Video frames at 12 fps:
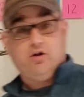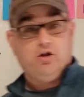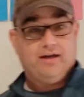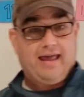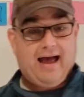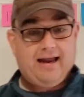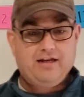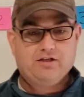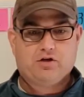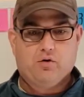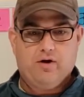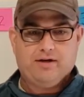to look at
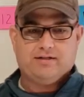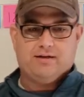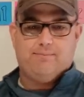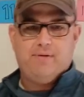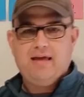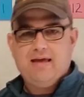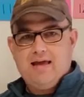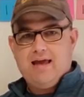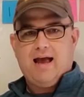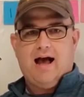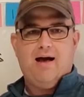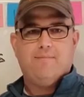is going to
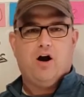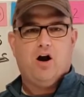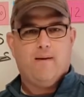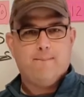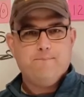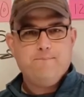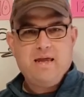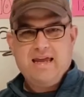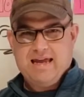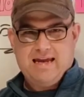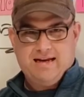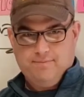be our
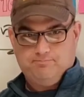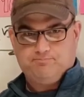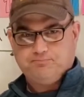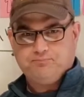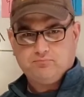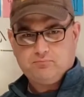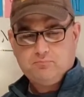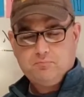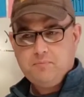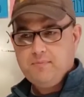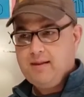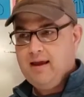mean.
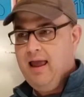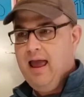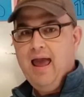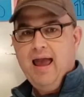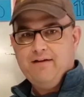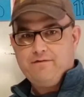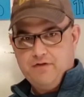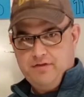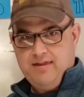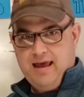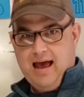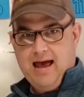And for
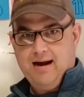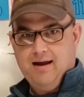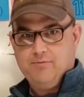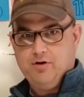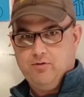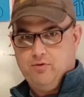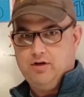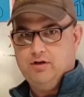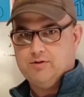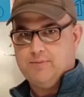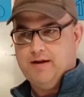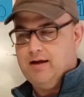that, I'm going to want
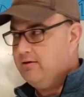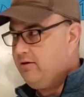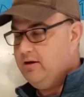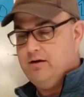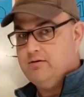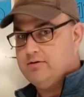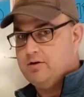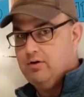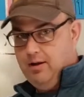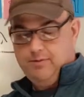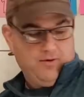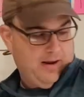to use my calculator.
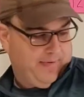So I'll be right